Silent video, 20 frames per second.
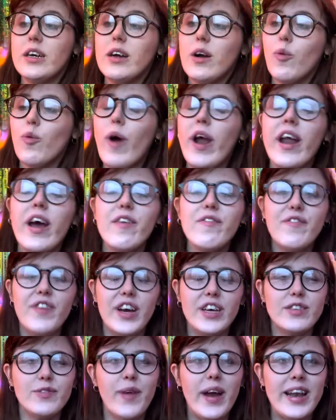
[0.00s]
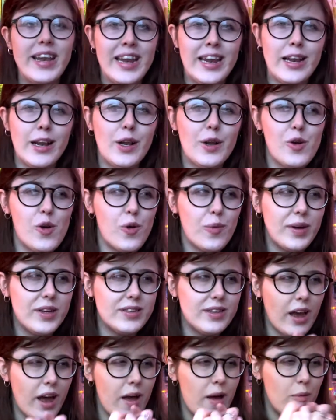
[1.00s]
When I first read Nina LaCour
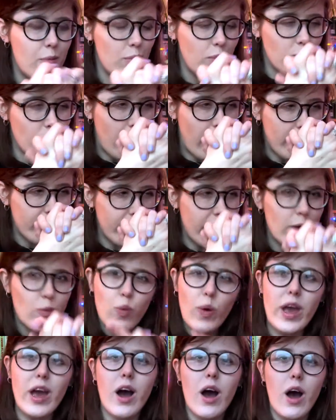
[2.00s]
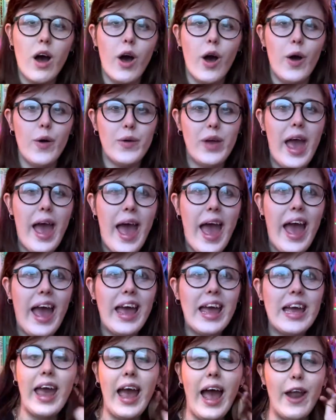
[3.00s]
books, I read We Are
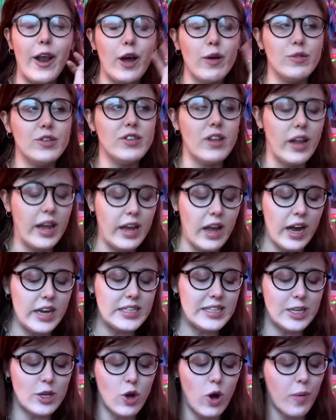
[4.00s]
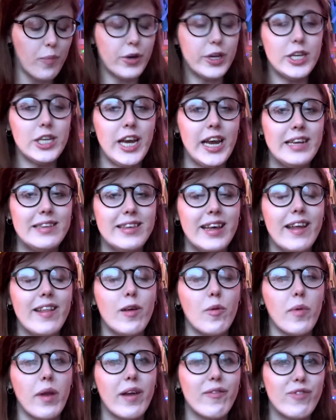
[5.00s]
Okay, and I was like, I did not appreciate it, and
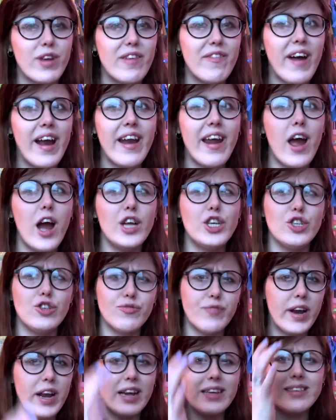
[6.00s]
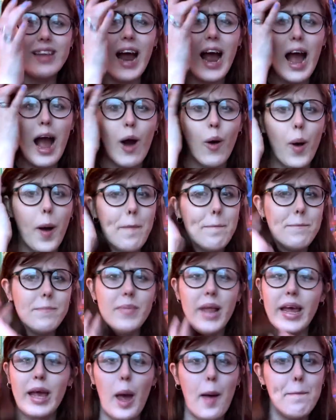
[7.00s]
then when I reread it, I just realized how
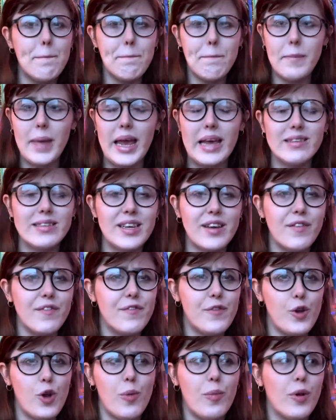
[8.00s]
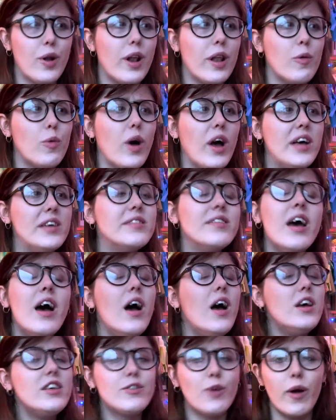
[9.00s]
like amazing and phenomenal it was.
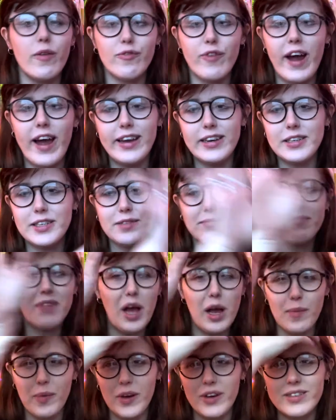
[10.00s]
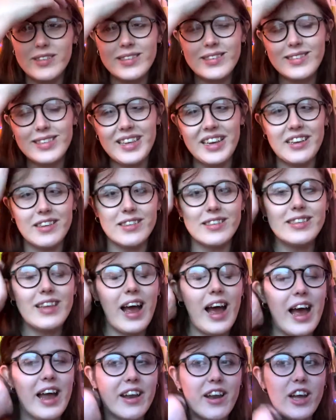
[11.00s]
So I've read her books since
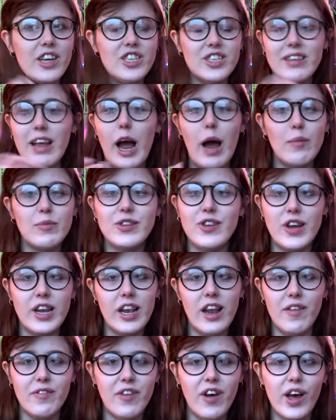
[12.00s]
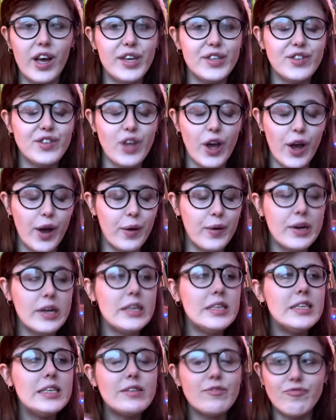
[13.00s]
and I just absolutely love her, so
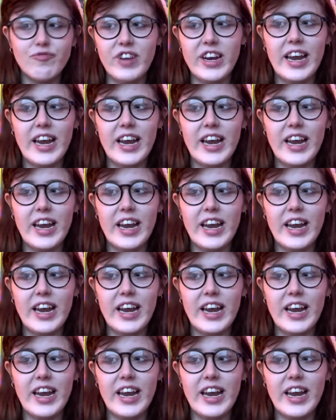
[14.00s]
really